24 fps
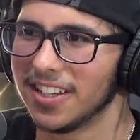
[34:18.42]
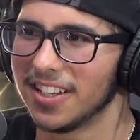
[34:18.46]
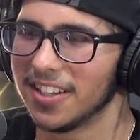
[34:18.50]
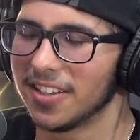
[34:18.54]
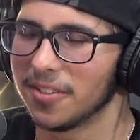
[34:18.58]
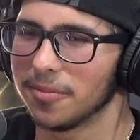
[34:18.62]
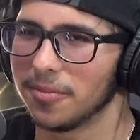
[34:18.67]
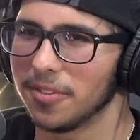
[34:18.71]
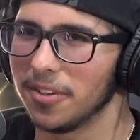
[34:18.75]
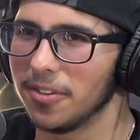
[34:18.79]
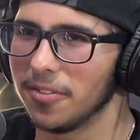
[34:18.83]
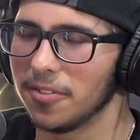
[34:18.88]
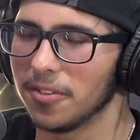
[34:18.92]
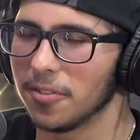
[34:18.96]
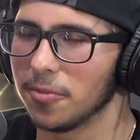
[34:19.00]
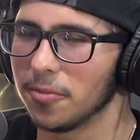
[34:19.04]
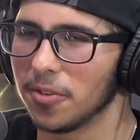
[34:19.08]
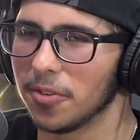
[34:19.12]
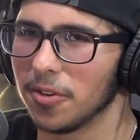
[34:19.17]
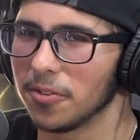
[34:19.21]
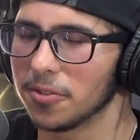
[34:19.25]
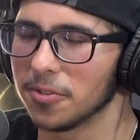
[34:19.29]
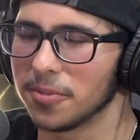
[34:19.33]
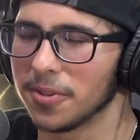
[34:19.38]
even when
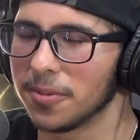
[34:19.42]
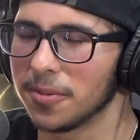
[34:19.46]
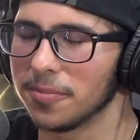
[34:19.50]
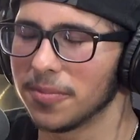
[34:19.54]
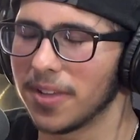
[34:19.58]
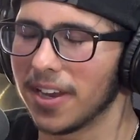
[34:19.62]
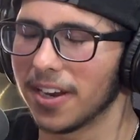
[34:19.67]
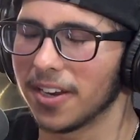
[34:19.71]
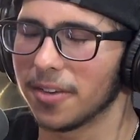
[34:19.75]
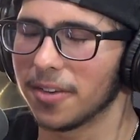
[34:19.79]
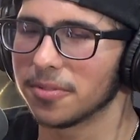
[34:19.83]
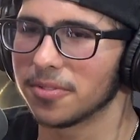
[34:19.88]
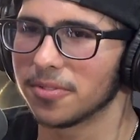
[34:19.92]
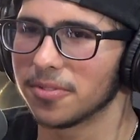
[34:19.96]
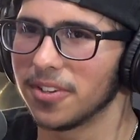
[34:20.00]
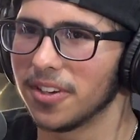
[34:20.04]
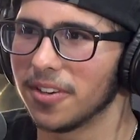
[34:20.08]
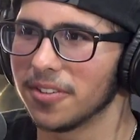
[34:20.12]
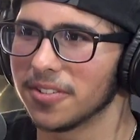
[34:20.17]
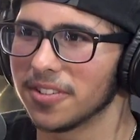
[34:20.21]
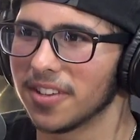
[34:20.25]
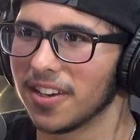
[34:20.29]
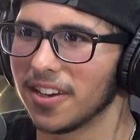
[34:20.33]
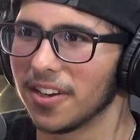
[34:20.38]
I was playing Black Ops 3, I
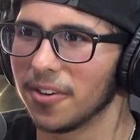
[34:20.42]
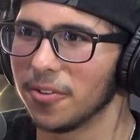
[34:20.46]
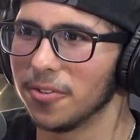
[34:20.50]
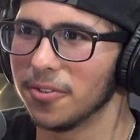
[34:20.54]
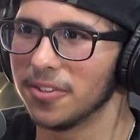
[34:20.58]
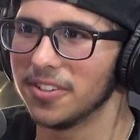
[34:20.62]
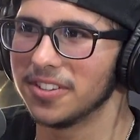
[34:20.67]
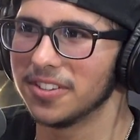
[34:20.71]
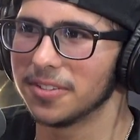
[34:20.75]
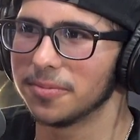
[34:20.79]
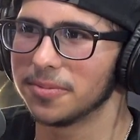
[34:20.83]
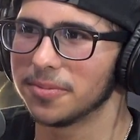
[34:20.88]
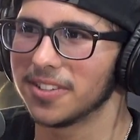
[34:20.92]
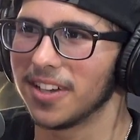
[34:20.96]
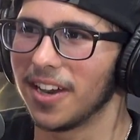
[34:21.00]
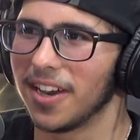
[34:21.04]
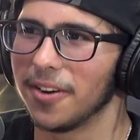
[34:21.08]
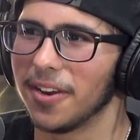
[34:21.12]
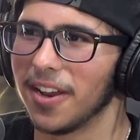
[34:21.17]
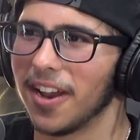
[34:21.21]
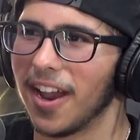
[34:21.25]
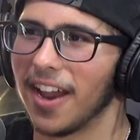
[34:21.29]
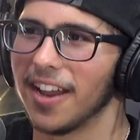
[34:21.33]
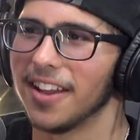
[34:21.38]
was like always
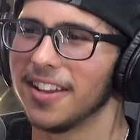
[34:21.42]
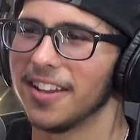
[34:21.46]
I